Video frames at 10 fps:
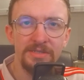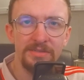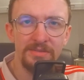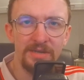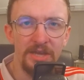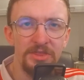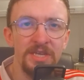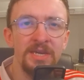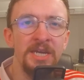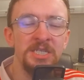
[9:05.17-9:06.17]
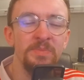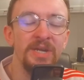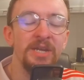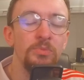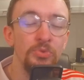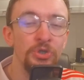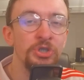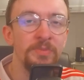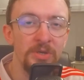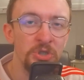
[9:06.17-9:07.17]
I think AC Milan will just
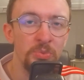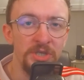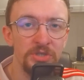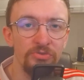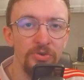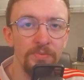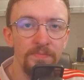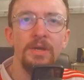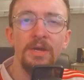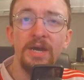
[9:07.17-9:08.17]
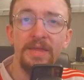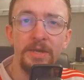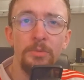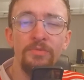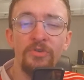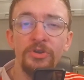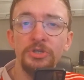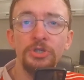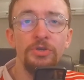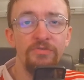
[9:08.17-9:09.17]
about squeeze through. And then we move on
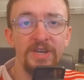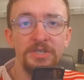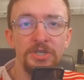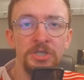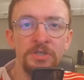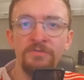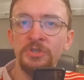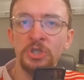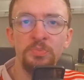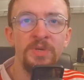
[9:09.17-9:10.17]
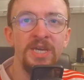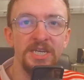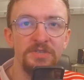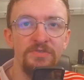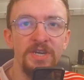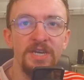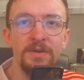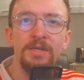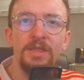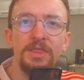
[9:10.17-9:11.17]
to Juventus versus PSV.
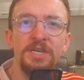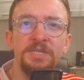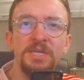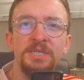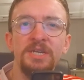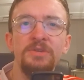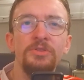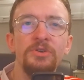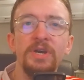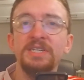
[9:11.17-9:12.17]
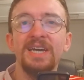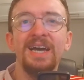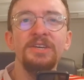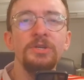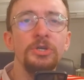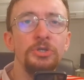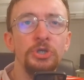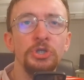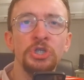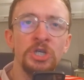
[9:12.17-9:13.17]
This is another
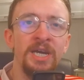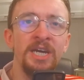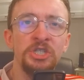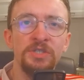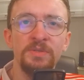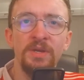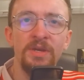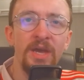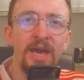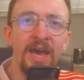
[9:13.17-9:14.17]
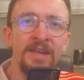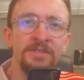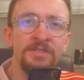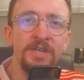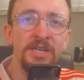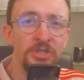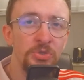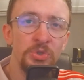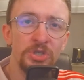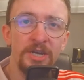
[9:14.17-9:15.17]
Italian-Dutch clash, and it's
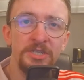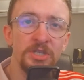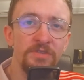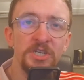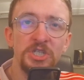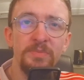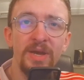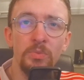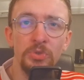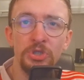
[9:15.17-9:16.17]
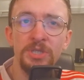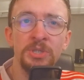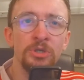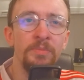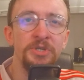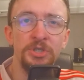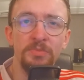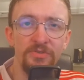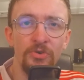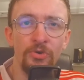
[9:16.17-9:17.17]
two sides that have actually met once in this competition
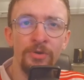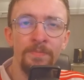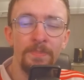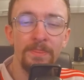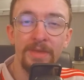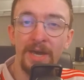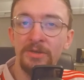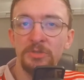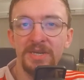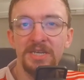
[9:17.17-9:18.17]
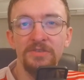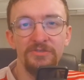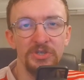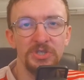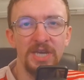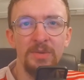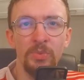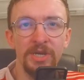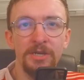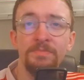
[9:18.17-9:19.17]
before, and that was back in the first game
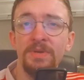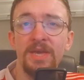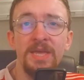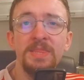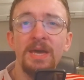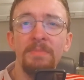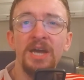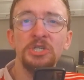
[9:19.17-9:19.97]
week. In that match,